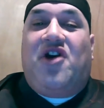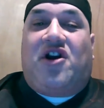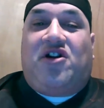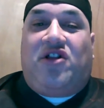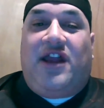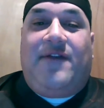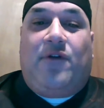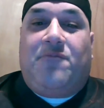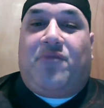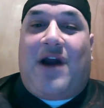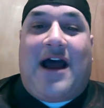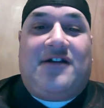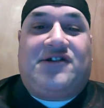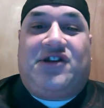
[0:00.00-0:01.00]
the Cleveland
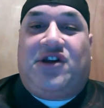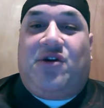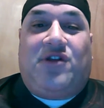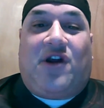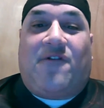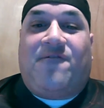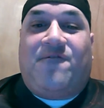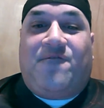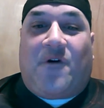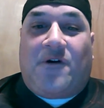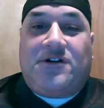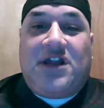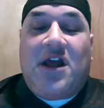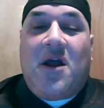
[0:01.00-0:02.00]
Browns secured their
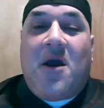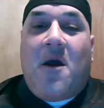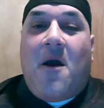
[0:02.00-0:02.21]
first